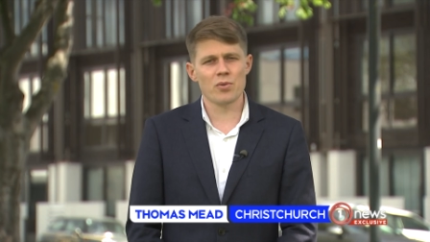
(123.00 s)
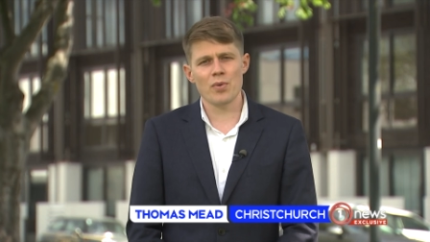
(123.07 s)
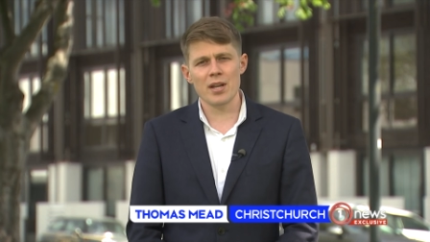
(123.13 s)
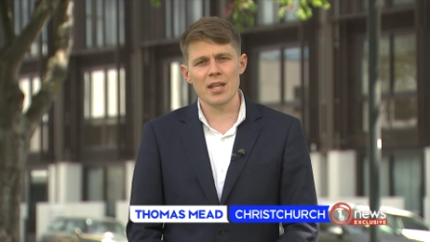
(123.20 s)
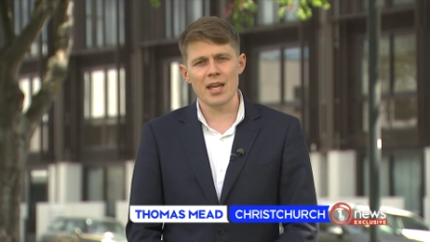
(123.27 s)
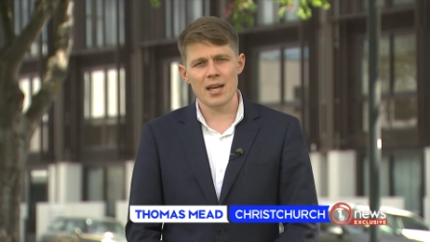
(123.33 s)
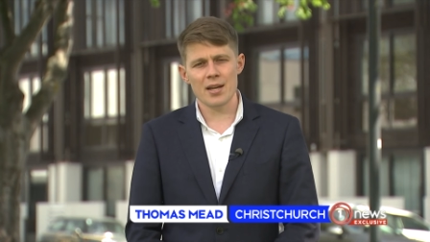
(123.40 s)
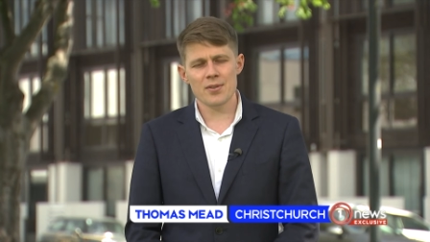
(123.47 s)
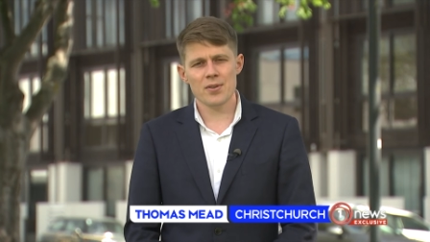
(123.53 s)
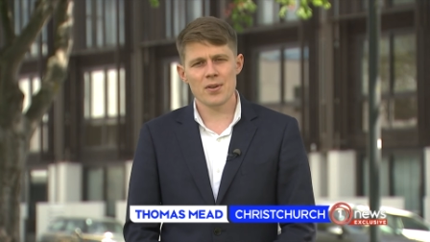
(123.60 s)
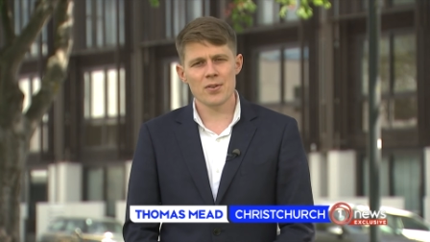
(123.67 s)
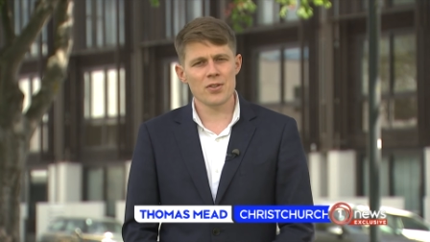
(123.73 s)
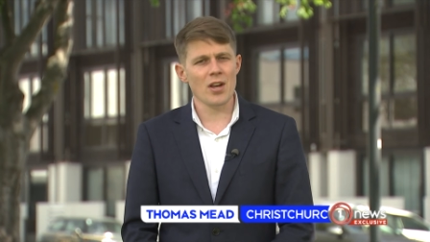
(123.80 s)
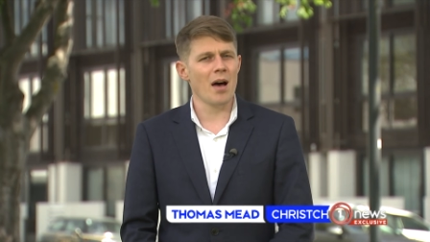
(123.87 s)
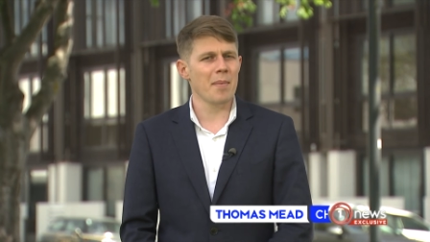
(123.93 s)
three years.
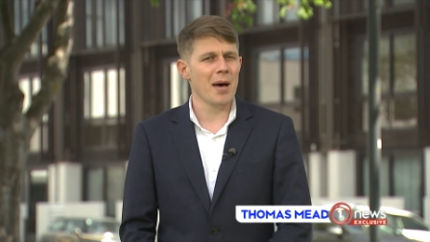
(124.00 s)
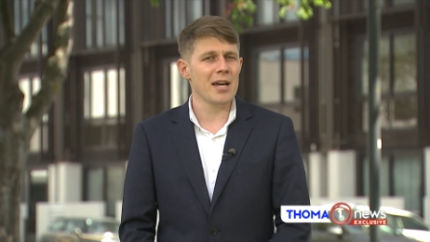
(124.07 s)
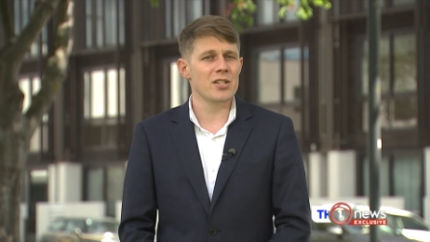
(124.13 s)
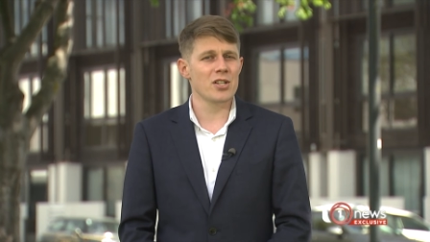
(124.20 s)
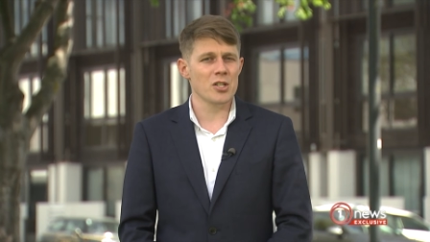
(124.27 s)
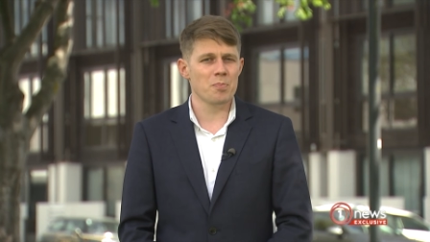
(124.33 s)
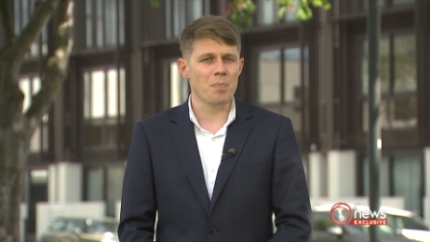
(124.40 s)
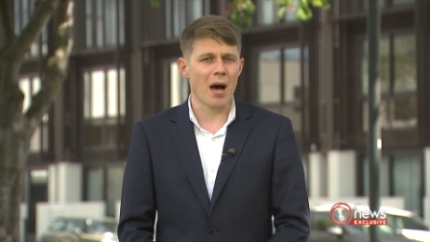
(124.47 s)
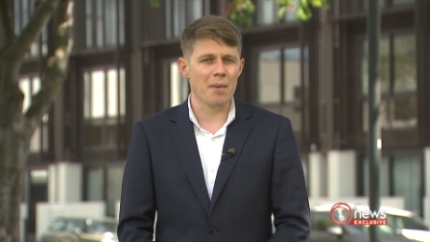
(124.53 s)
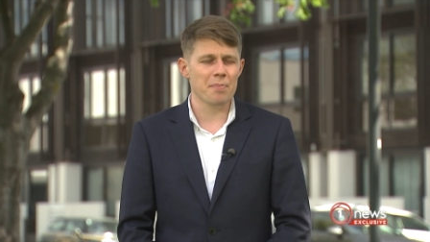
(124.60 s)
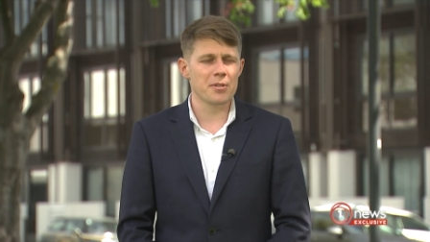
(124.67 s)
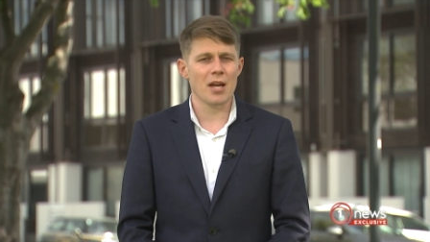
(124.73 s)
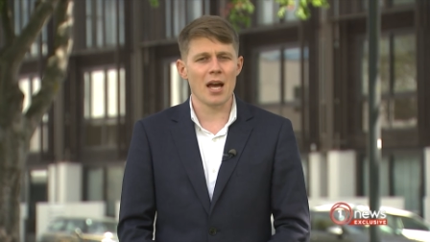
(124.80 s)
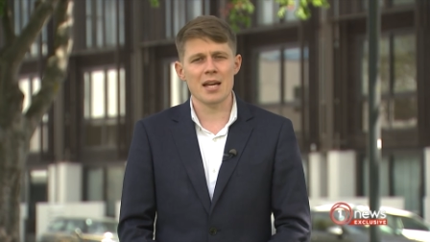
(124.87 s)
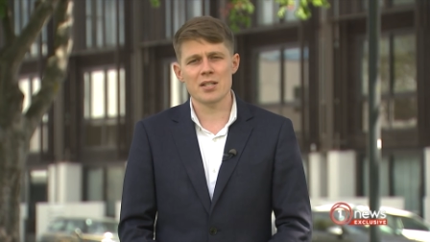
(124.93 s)
Some are just
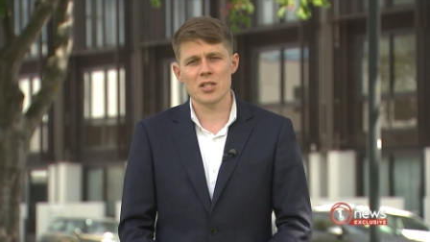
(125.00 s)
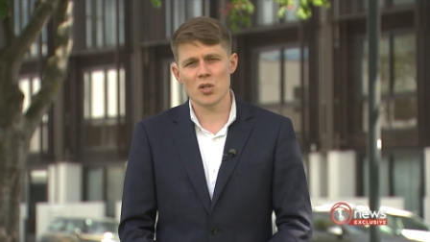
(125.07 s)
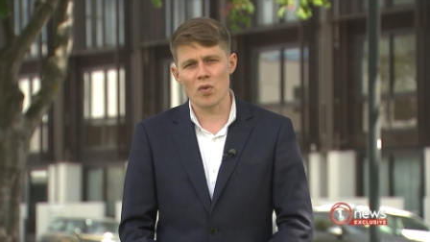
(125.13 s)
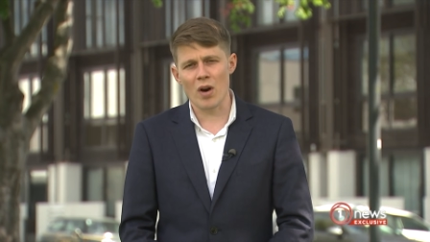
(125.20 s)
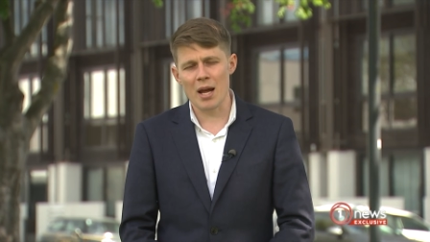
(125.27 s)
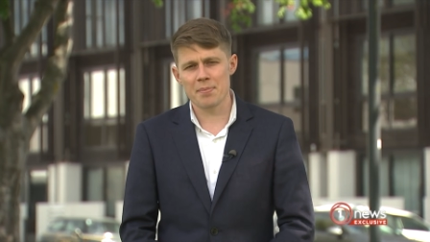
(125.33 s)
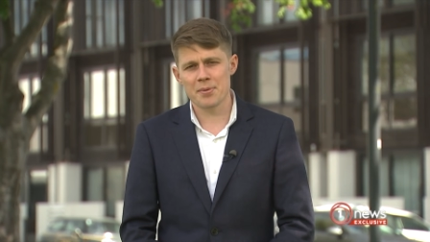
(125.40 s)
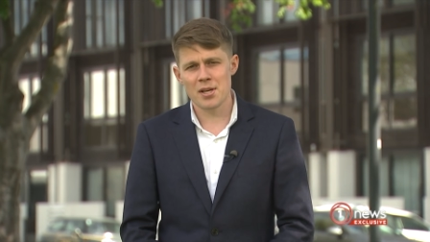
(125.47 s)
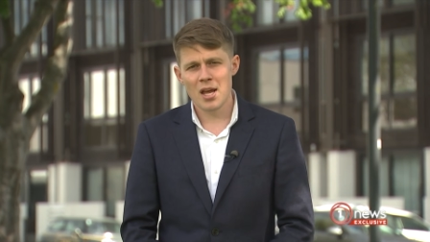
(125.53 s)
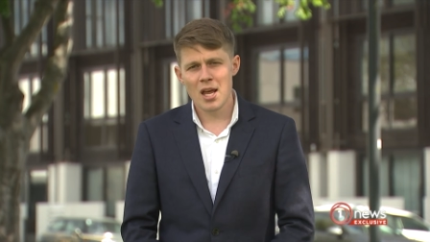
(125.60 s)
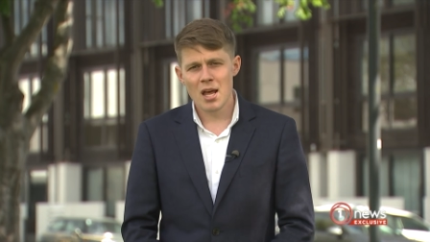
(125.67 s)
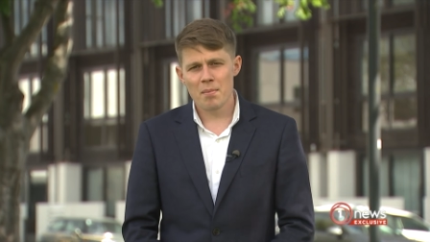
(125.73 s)
bumps and scrapes,